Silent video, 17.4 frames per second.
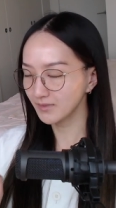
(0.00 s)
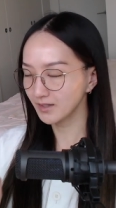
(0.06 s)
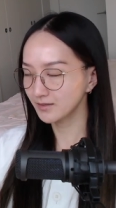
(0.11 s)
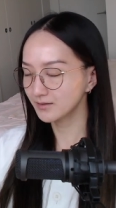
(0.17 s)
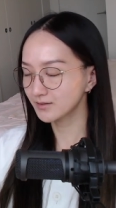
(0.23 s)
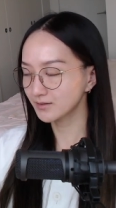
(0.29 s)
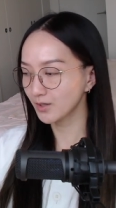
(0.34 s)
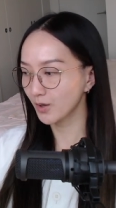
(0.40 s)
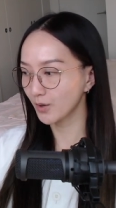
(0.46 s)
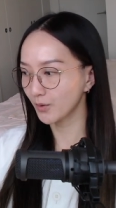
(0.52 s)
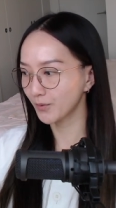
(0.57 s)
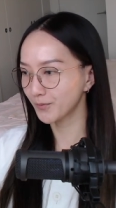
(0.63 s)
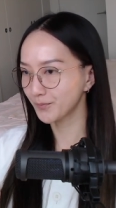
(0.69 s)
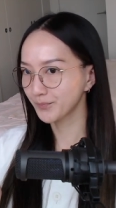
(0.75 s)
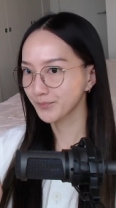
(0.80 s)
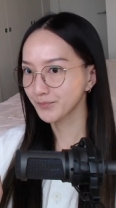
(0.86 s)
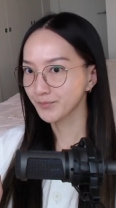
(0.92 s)
So
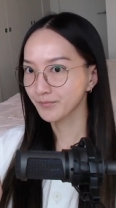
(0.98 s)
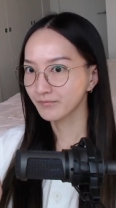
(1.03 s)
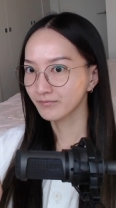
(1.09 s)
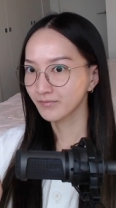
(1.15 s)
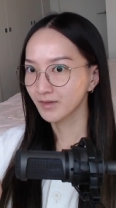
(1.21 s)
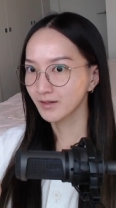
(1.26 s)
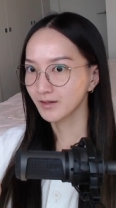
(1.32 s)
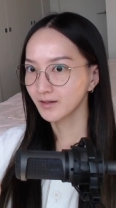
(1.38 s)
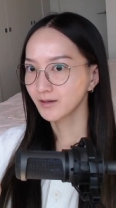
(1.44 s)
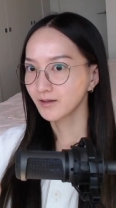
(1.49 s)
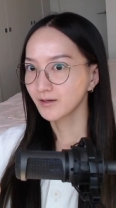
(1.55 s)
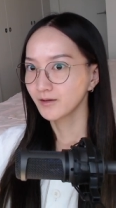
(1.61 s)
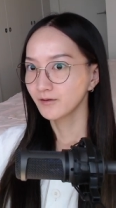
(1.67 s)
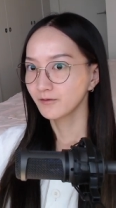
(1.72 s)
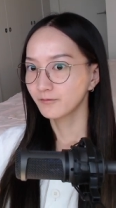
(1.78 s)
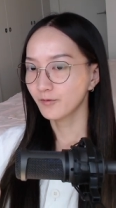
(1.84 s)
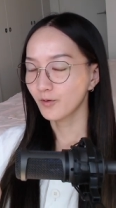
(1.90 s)

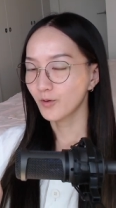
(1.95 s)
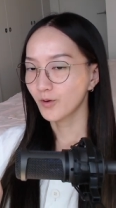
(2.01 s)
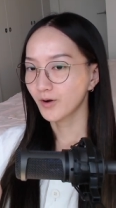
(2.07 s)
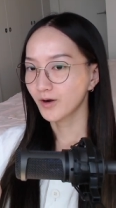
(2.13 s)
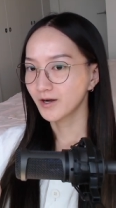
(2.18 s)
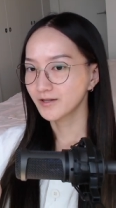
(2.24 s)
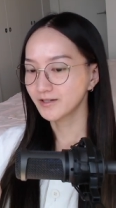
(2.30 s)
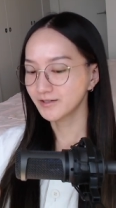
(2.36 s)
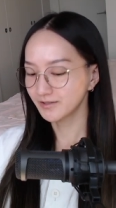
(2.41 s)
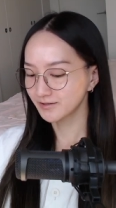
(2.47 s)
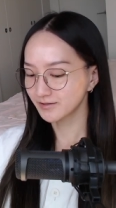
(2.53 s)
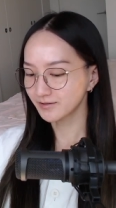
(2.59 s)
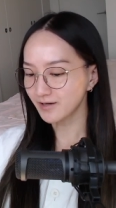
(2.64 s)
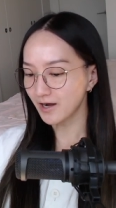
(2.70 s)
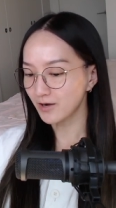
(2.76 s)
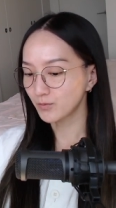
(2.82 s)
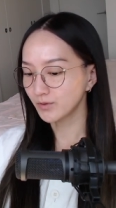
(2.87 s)
for the dessert
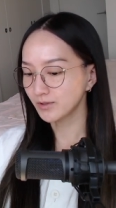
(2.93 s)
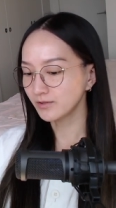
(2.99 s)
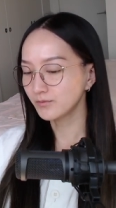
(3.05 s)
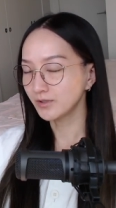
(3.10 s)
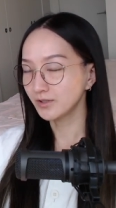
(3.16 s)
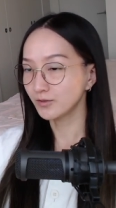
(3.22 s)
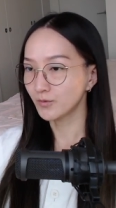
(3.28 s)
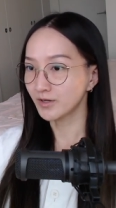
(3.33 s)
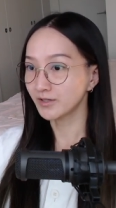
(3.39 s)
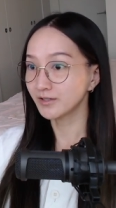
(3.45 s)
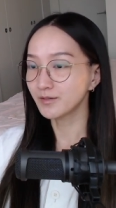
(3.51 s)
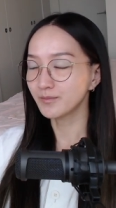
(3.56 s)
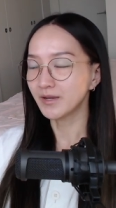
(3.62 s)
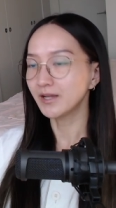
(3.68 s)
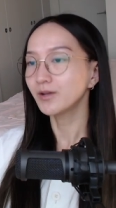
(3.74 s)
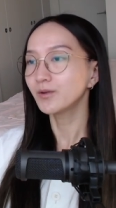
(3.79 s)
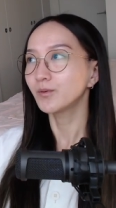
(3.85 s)
I really wanted to make